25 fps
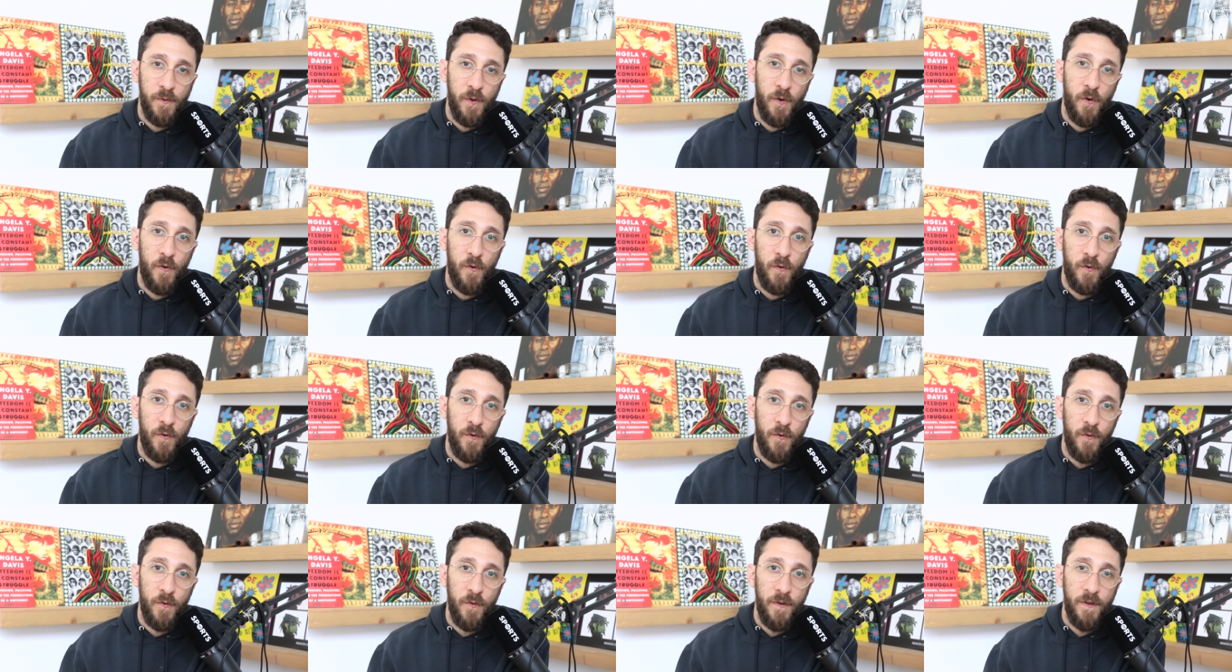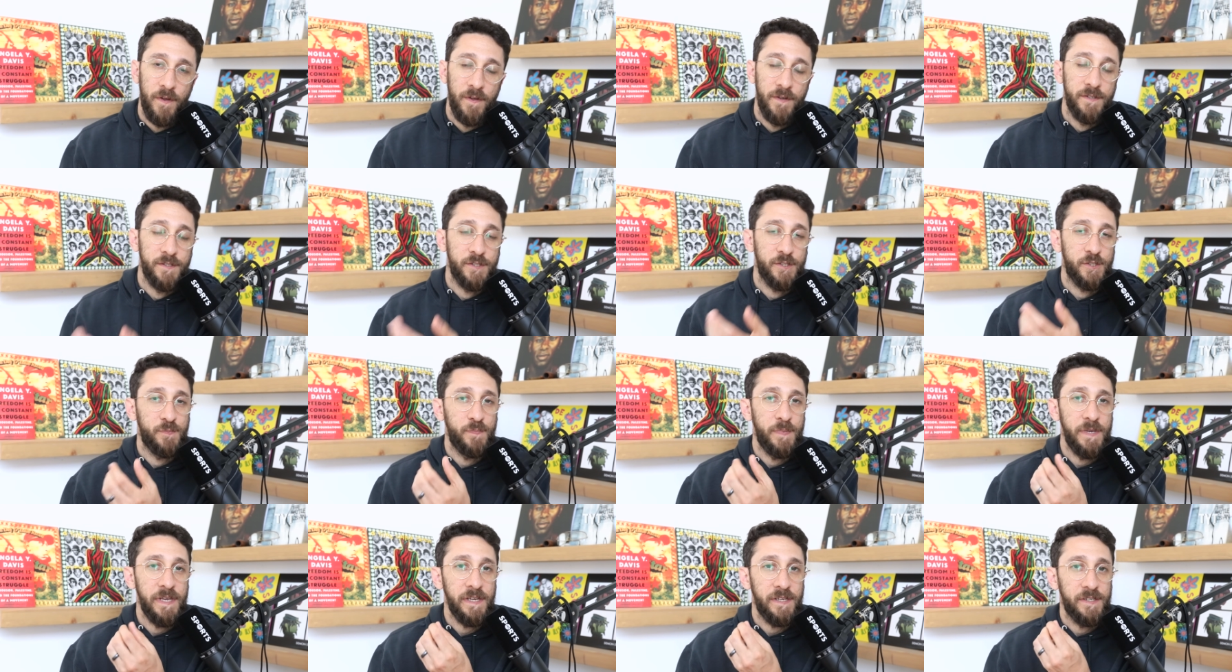hole
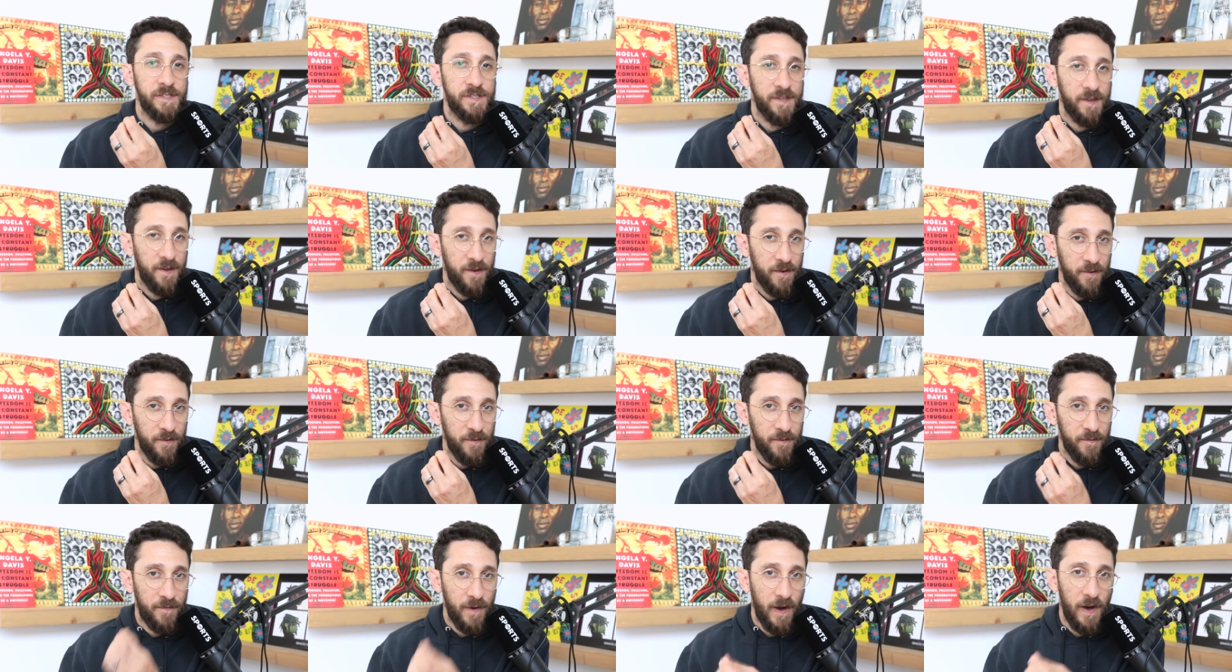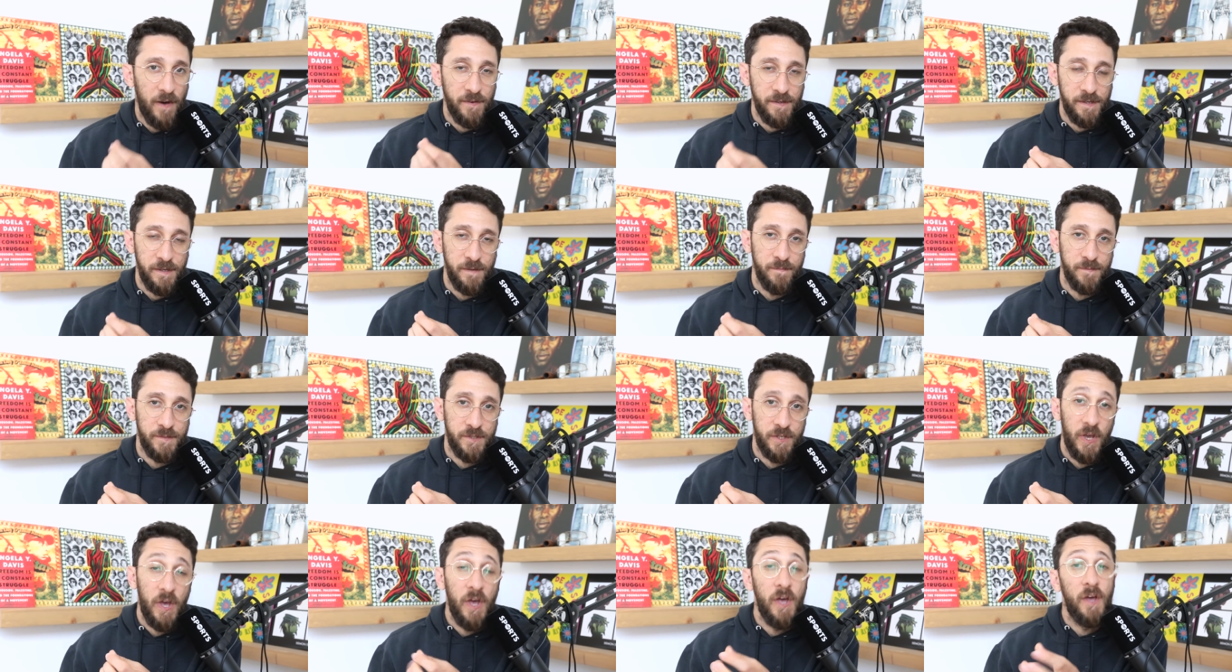speaks
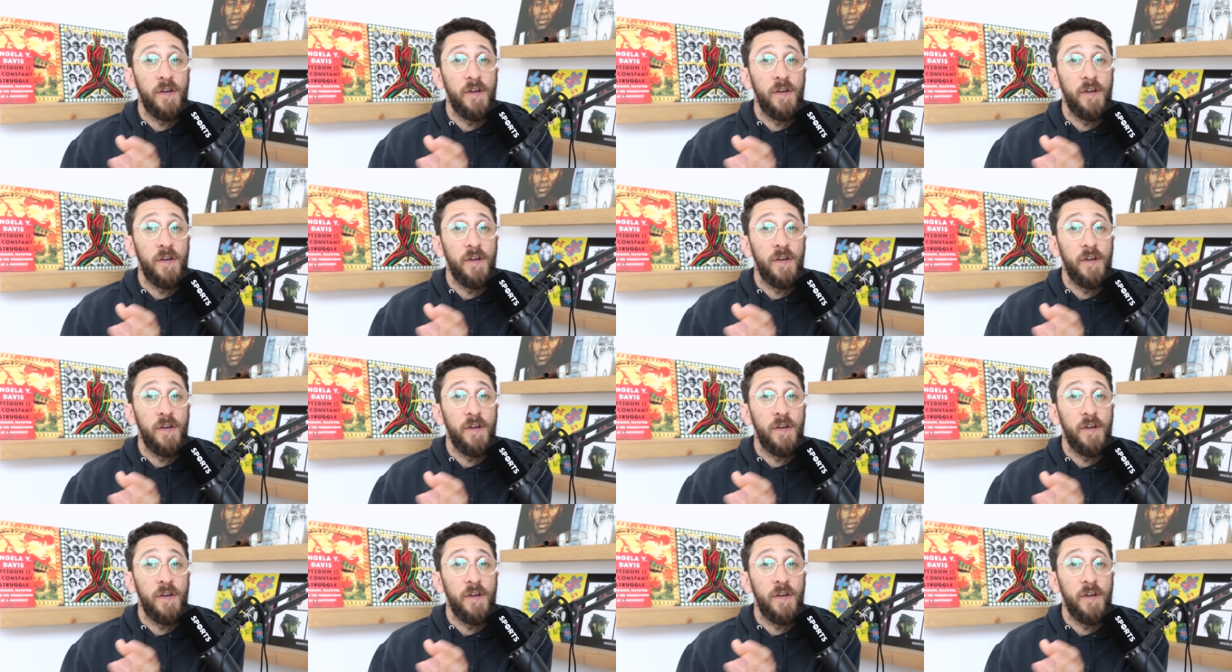volumes.